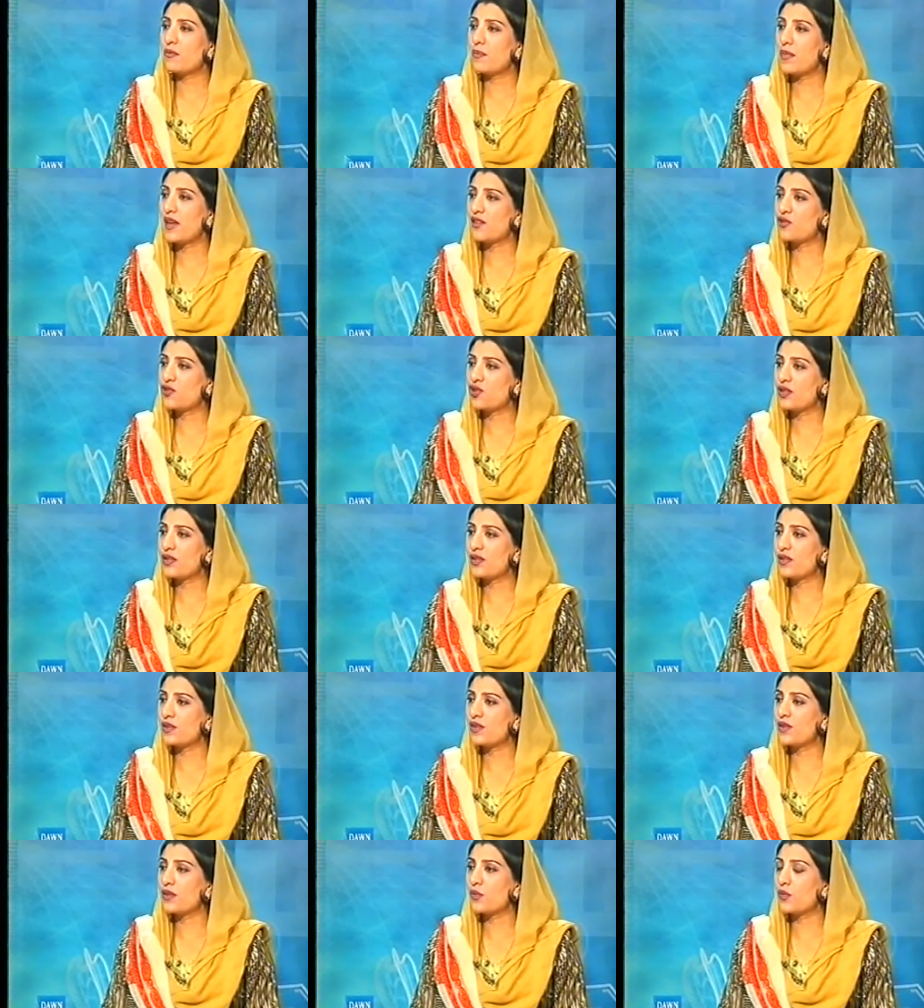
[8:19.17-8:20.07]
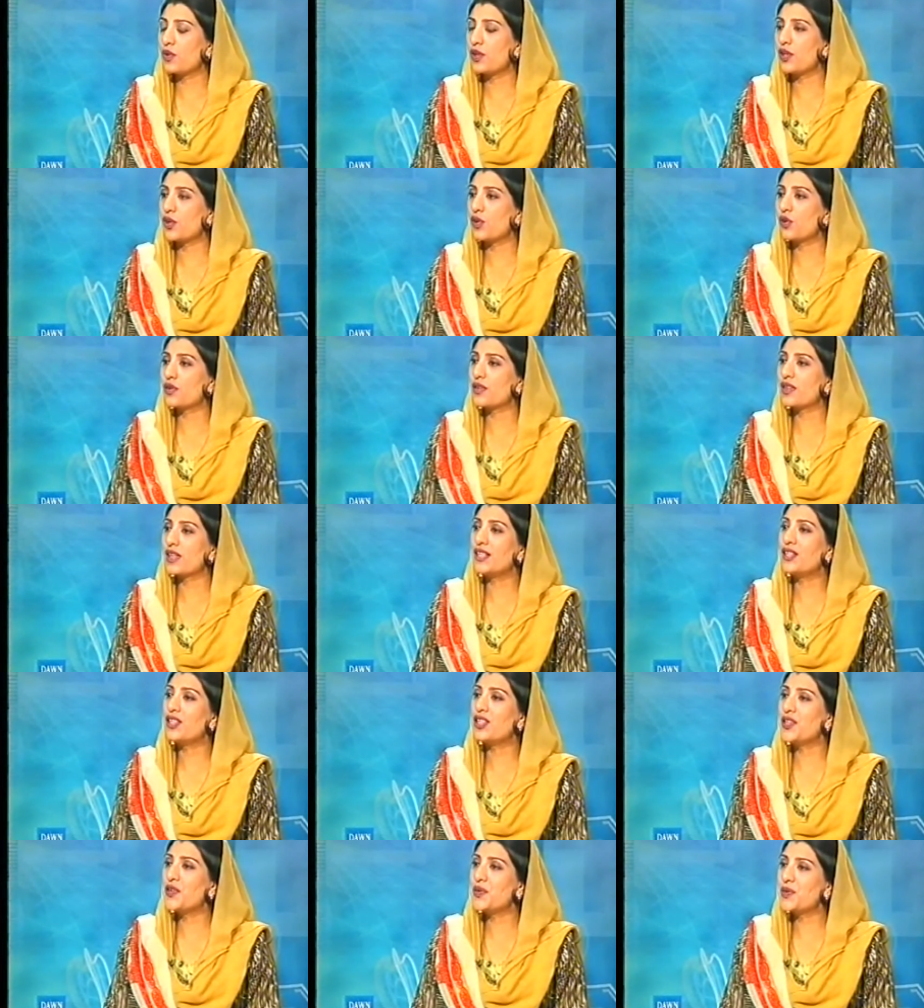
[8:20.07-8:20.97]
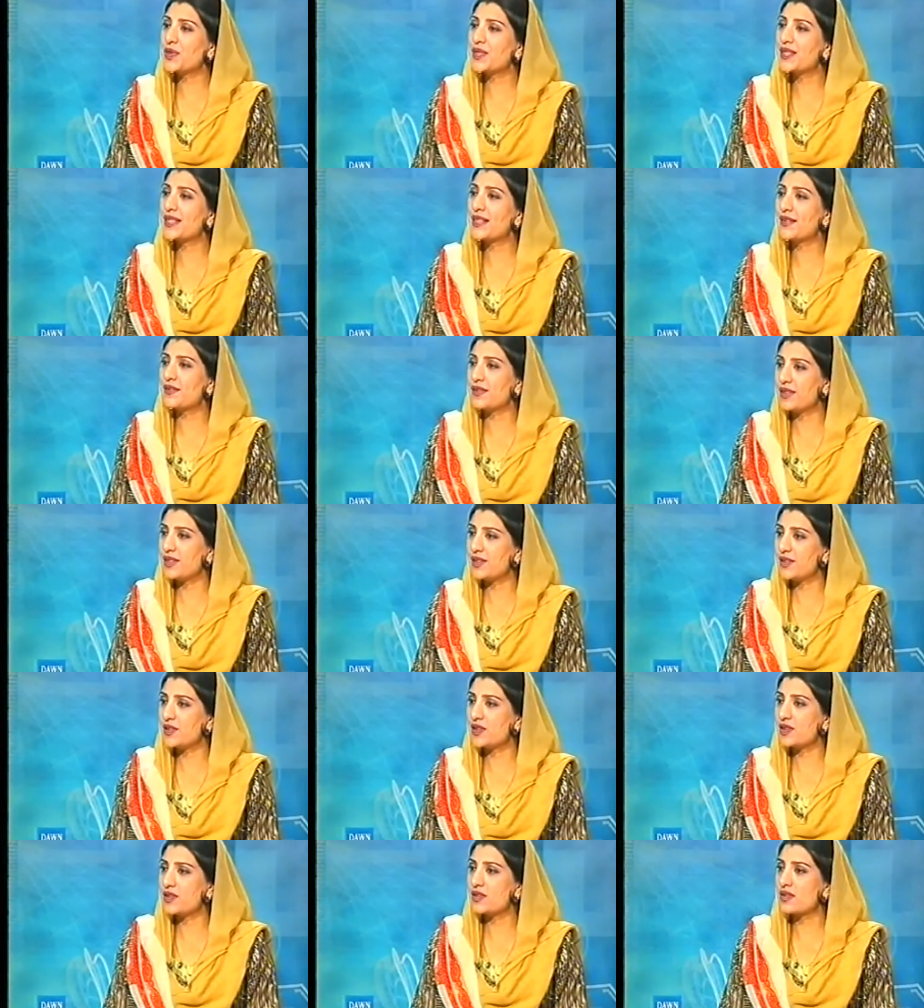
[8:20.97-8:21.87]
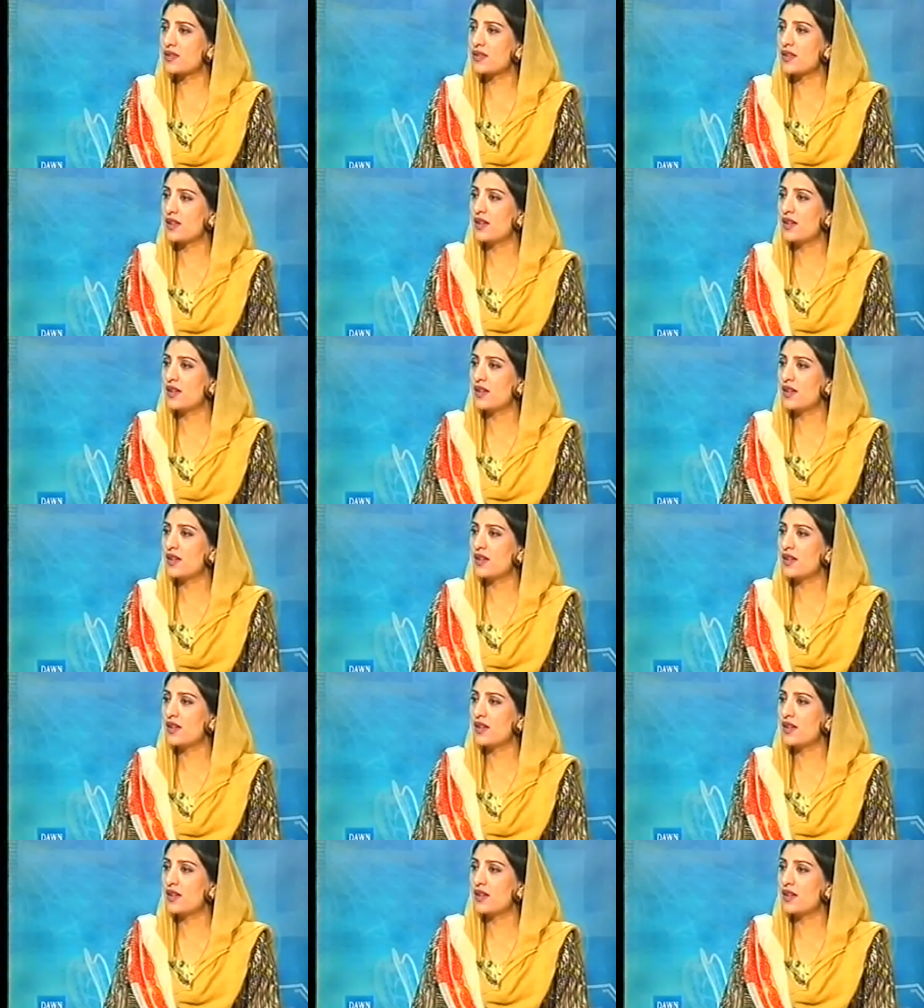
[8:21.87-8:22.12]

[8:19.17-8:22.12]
mentioned were not continuous 11 years.